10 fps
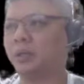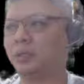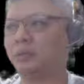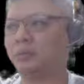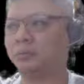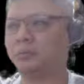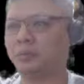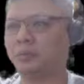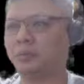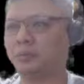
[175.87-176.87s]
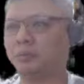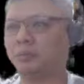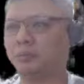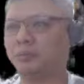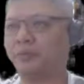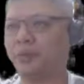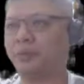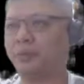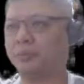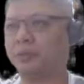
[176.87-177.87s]
This would
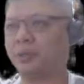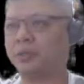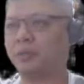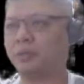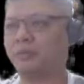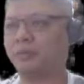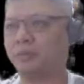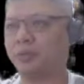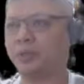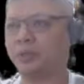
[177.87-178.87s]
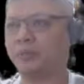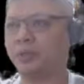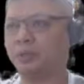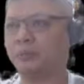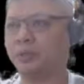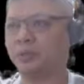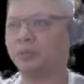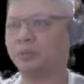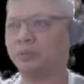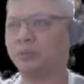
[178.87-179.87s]
prevent the black chariot from being developed and
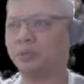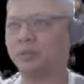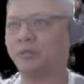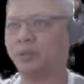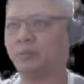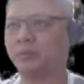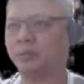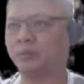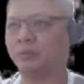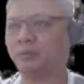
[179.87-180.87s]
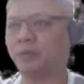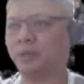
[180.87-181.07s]
slow the development of